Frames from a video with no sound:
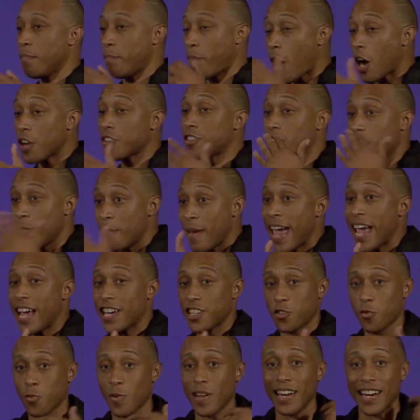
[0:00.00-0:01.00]

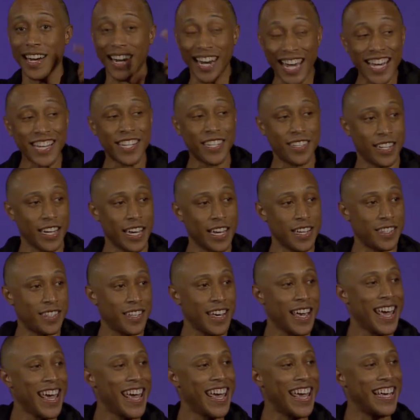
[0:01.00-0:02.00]
Bartimaeus, releases
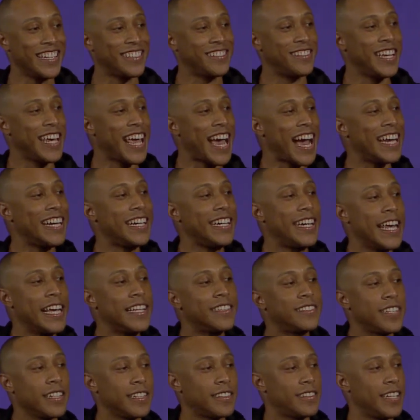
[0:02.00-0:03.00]
is the
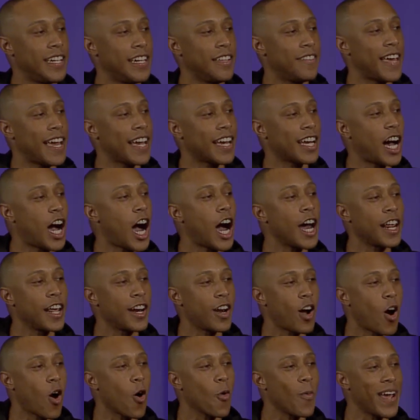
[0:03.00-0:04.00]
identity that God had
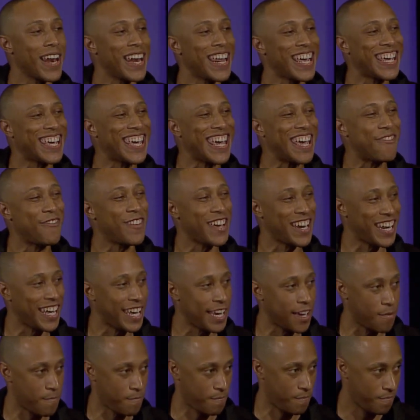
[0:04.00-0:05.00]
already given
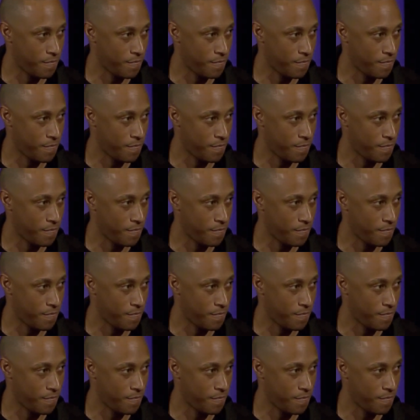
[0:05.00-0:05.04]
him.